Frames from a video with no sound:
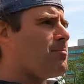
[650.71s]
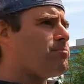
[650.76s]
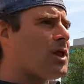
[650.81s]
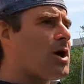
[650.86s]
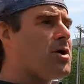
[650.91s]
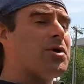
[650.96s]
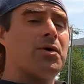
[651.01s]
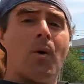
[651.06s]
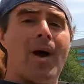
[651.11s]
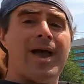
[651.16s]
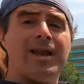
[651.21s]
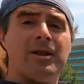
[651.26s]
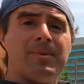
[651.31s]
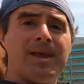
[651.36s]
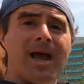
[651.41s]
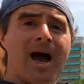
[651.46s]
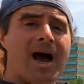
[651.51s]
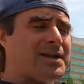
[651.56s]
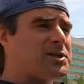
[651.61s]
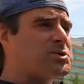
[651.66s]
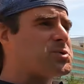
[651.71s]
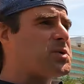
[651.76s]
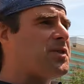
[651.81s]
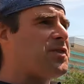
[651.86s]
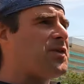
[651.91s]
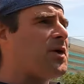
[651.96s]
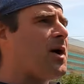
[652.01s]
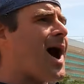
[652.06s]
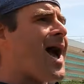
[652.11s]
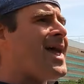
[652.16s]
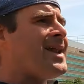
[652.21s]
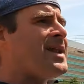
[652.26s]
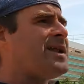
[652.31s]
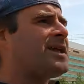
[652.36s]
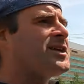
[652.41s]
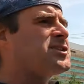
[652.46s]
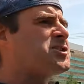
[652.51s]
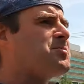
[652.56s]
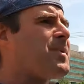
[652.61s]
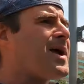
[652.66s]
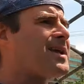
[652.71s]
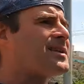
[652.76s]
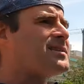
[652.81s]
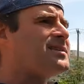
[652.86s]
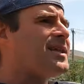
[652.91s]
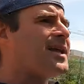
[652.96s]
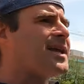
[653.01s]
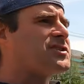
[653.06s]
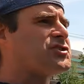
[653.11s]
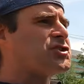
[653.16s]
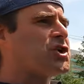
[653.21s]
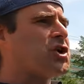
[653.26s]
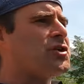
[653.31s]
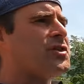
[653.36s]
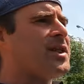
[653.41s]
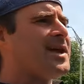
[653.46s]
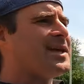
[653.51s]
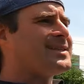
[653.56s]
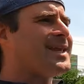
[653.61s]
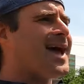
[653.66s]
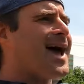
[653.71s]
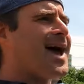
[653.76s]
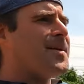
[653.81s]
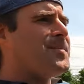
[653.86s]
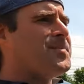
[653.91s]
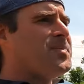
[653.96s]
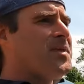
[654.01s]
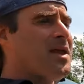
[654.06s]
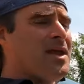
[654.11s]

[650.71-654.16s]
Blown away, to be honest with you. I didn't expect to take a turn like that.